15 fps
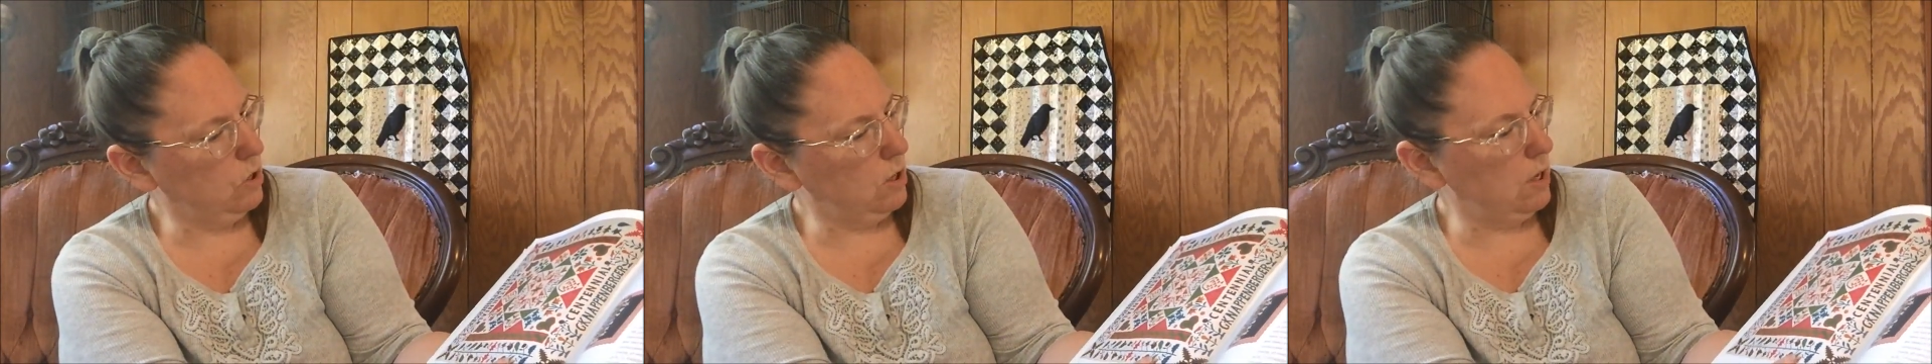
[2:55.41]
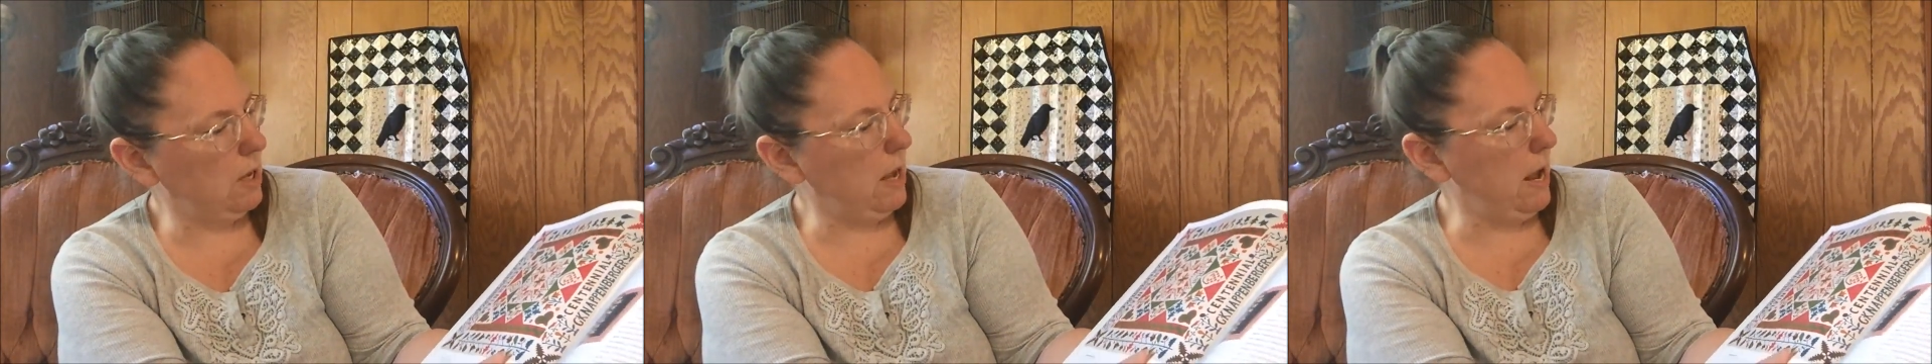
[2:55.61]

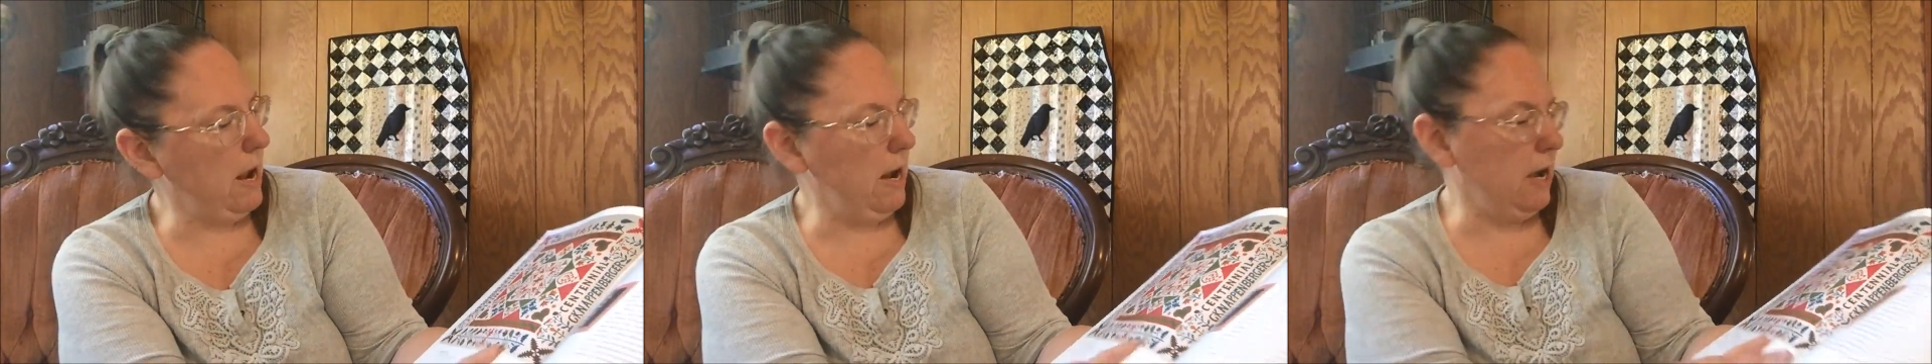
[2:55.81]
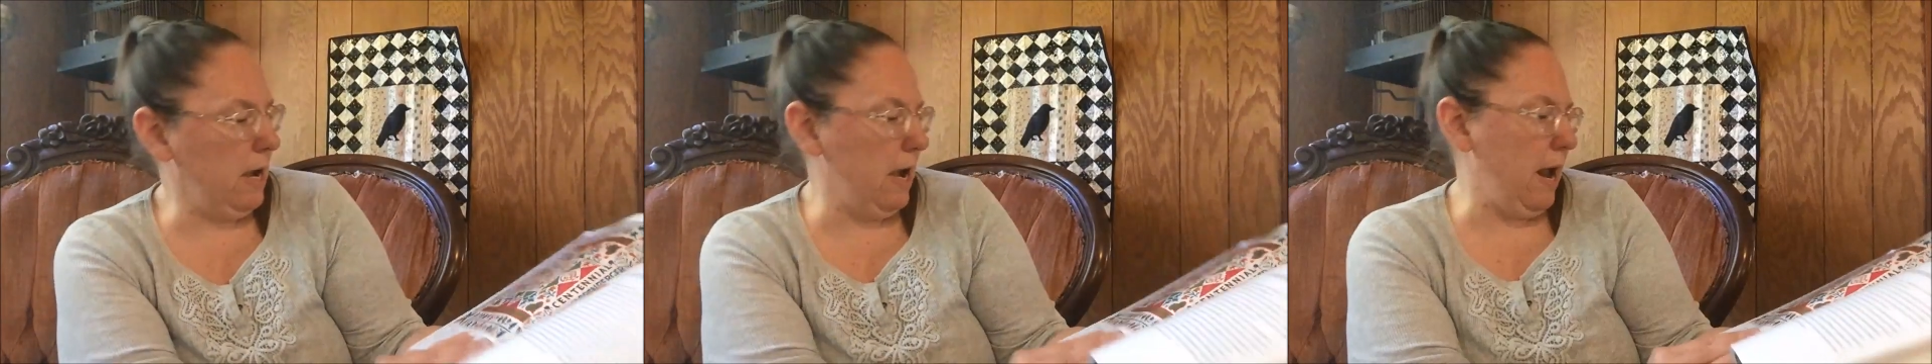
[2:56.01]

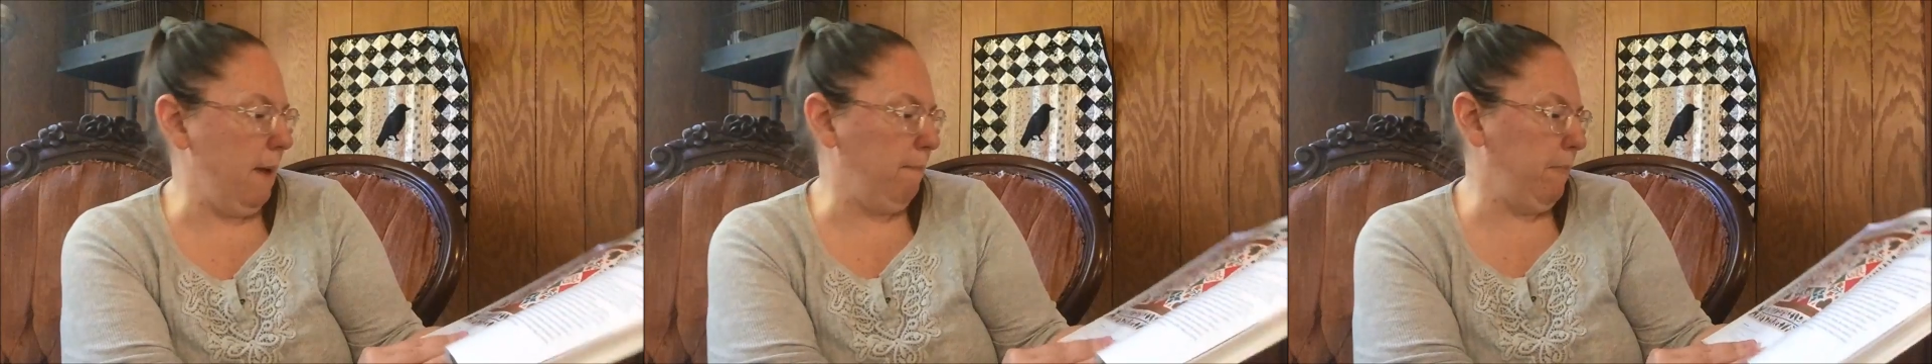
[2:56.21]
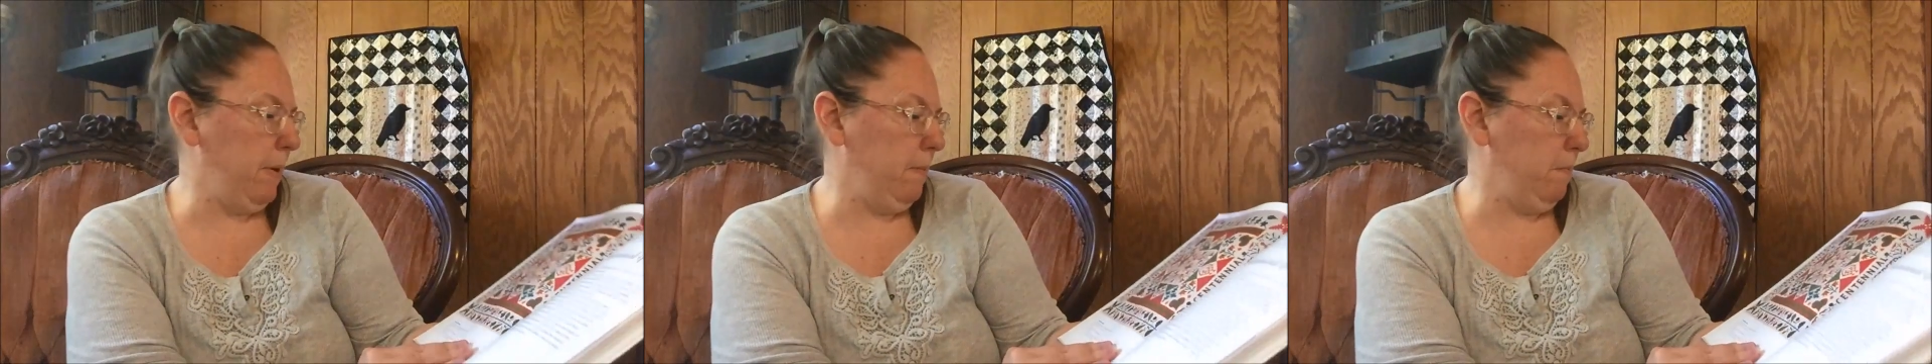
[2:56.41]
G.K.
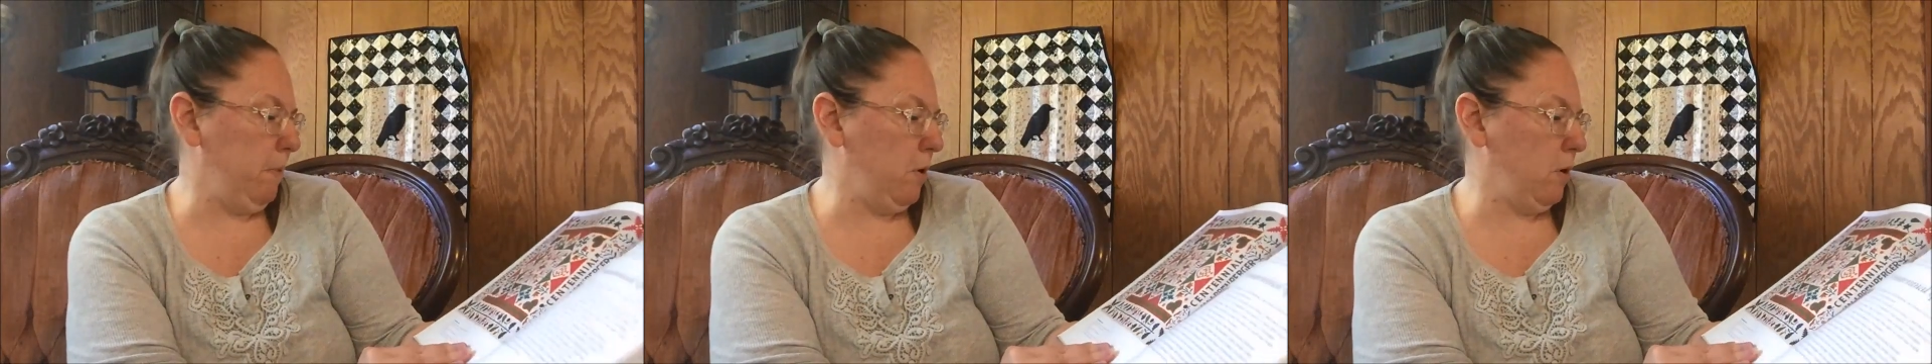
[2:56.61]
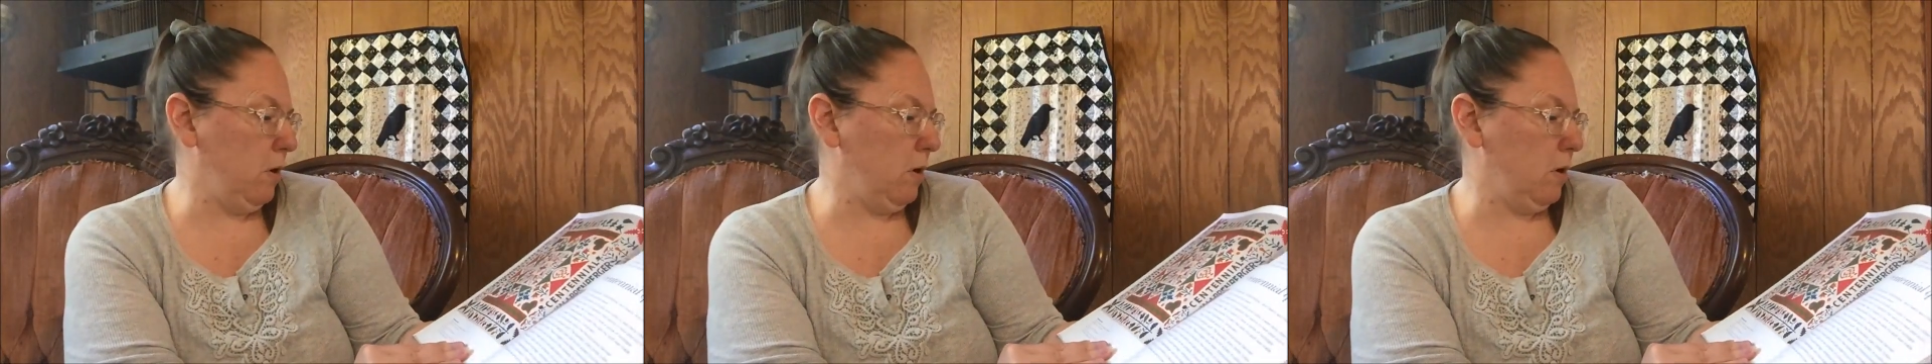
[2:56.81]

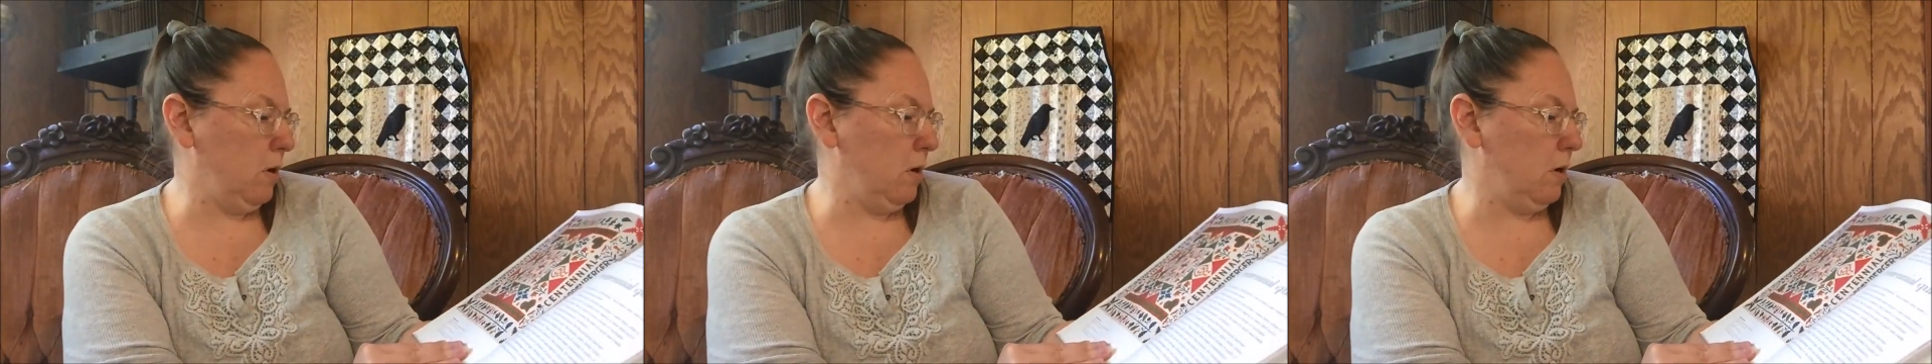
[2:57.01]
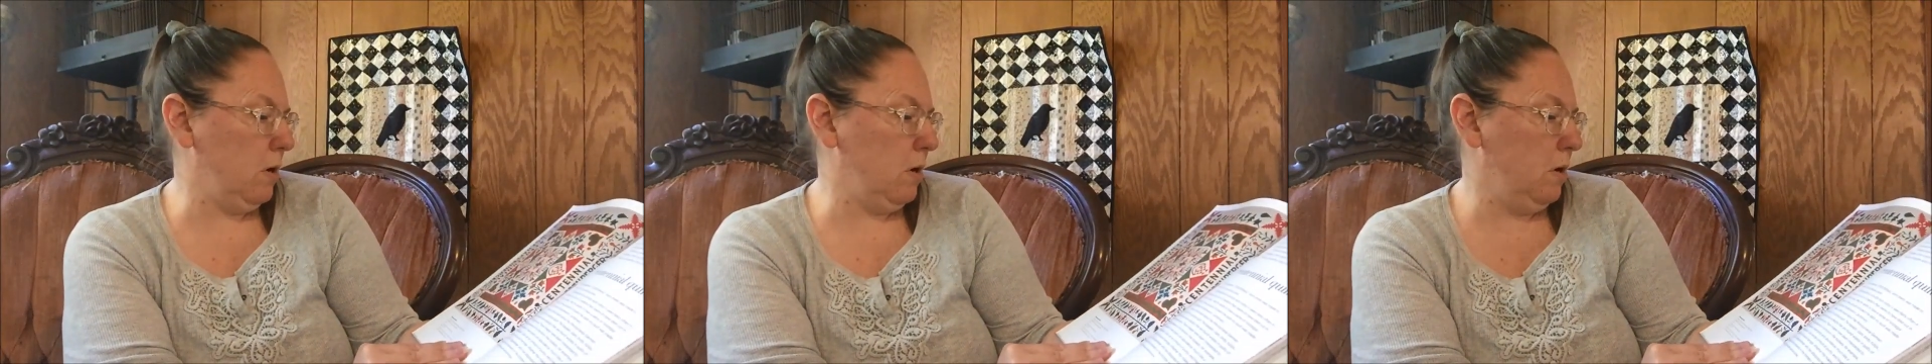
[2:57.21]

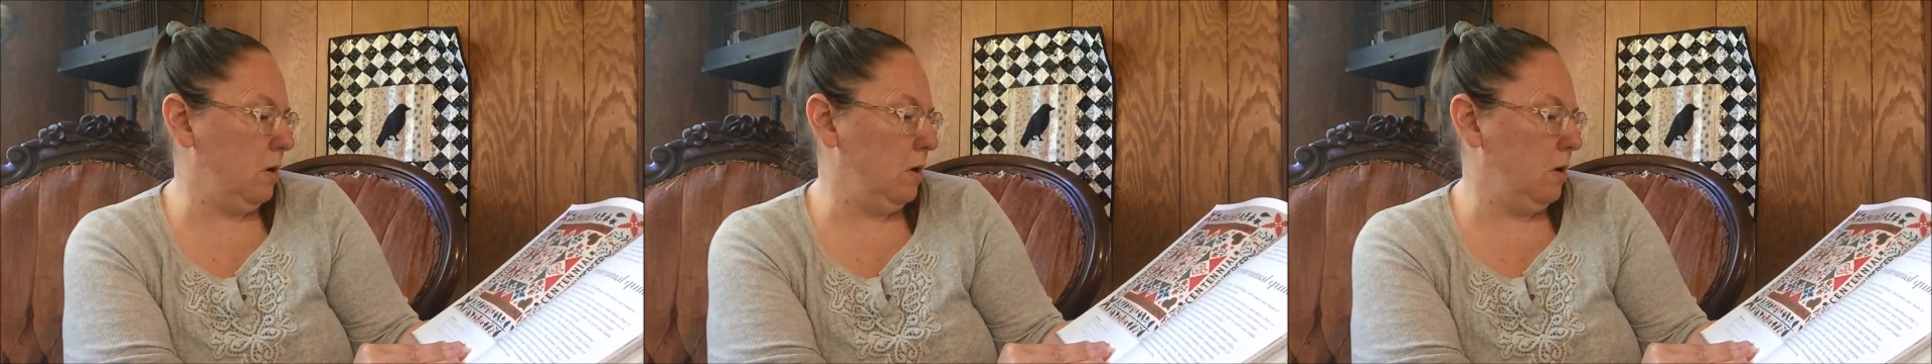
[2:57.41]
Knappenberger.